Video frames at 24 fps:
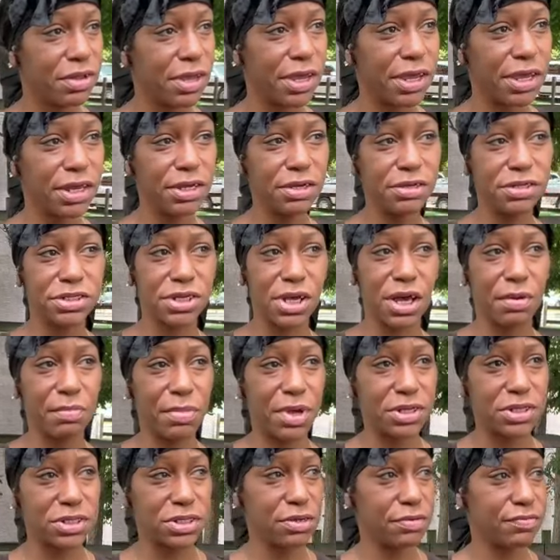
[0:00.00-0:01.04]
anytime
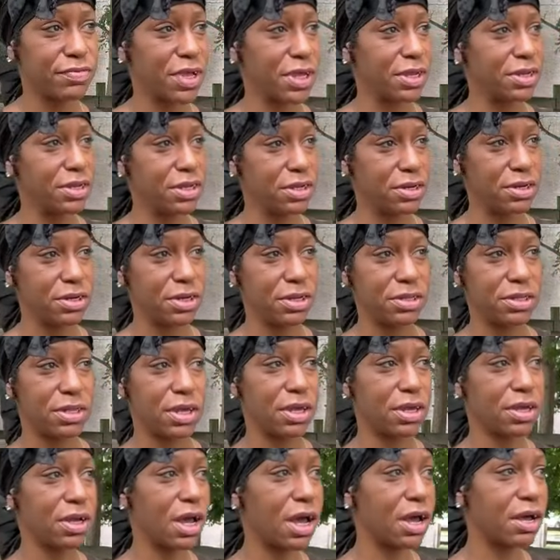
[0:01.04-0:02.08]
I see if they need
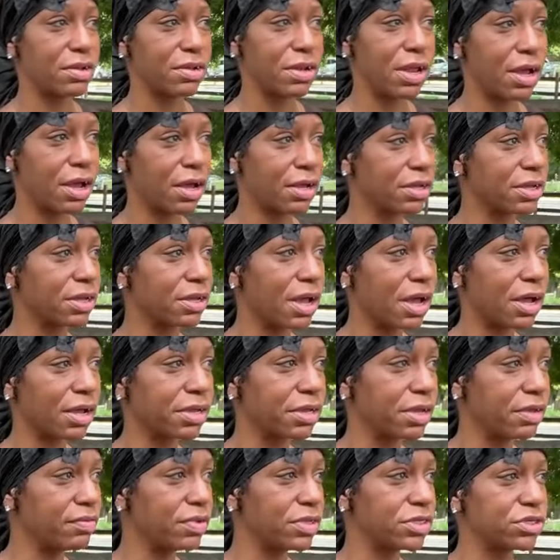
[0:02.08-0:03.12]
anything, I
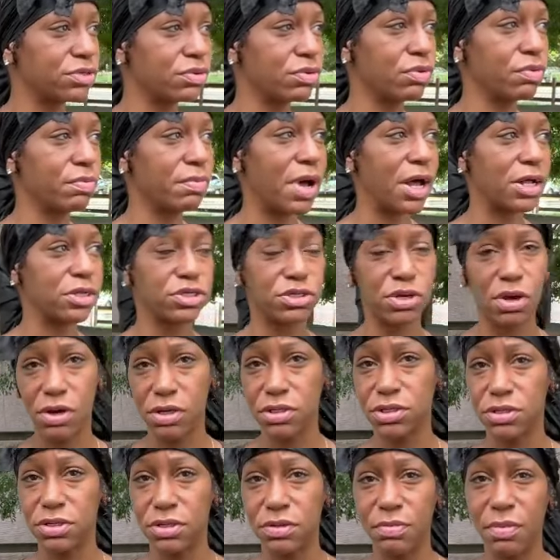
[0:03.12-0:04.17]
give it to them. I talk
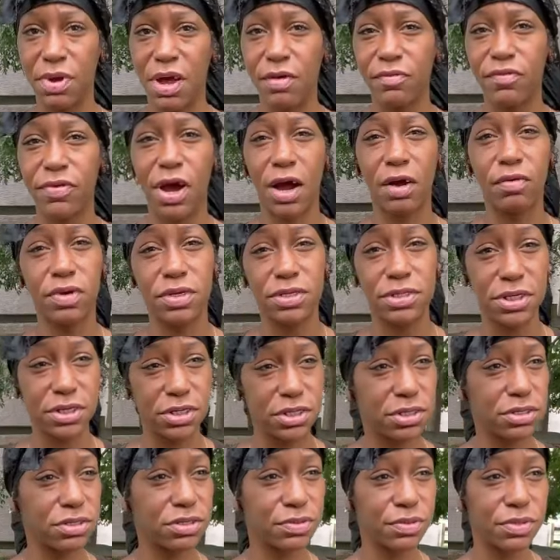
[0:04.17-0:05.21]
to them. I have
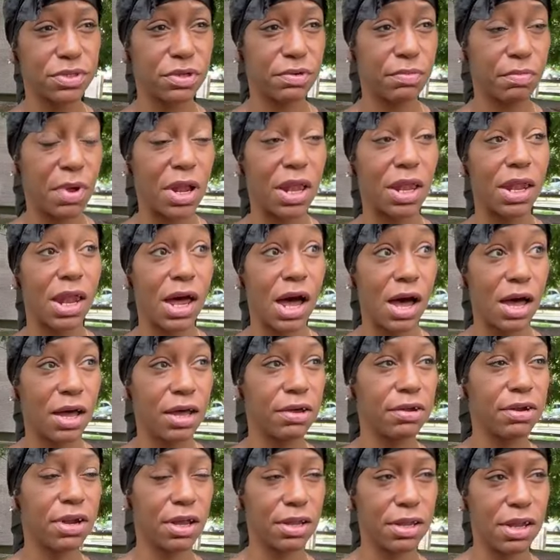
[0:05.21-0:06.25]
conversations with them a lot.
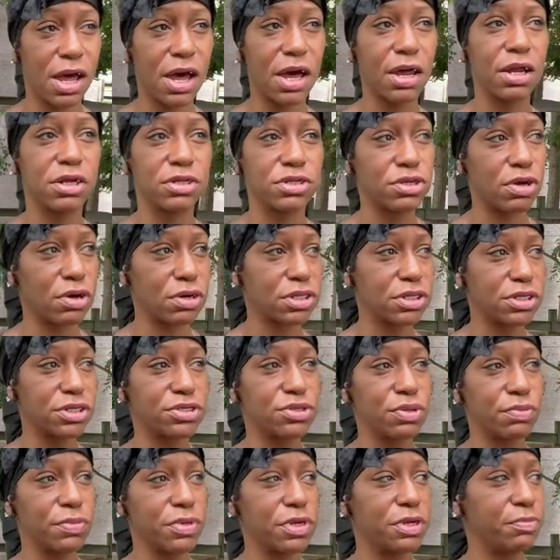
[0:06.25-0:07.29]
I talk to
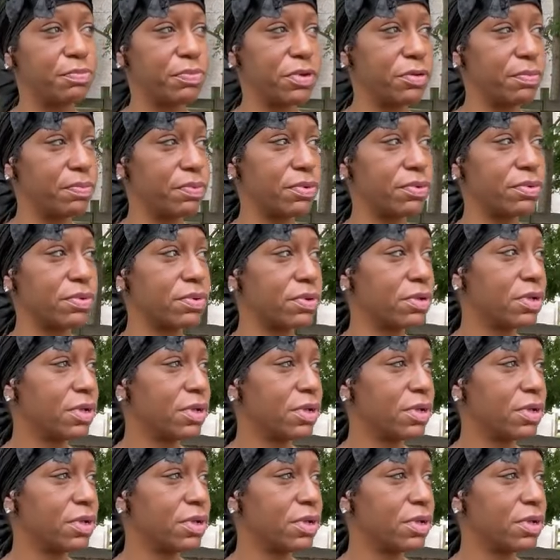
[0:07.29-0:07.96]
so many people